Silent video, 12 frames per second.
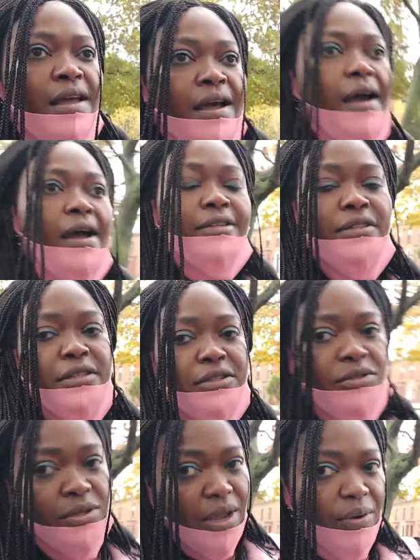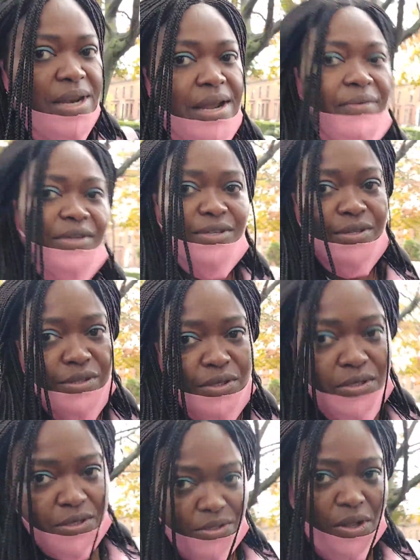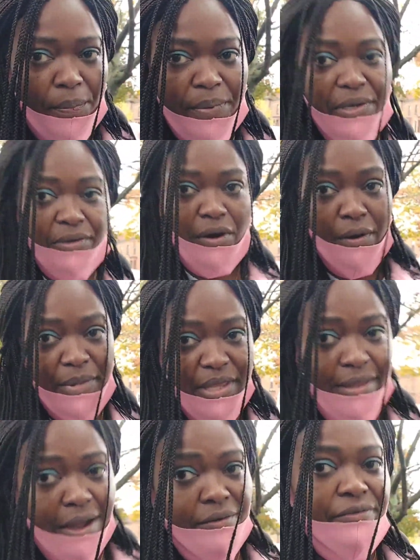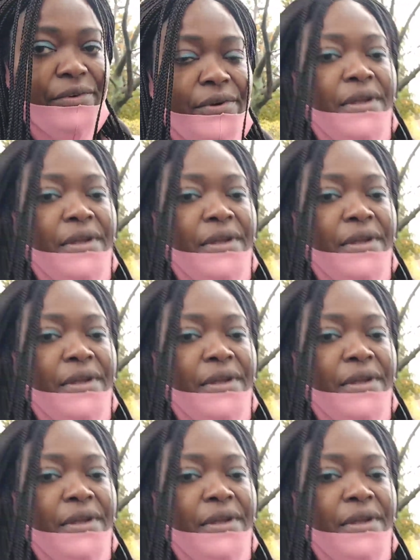And today when I was stopping, coming down,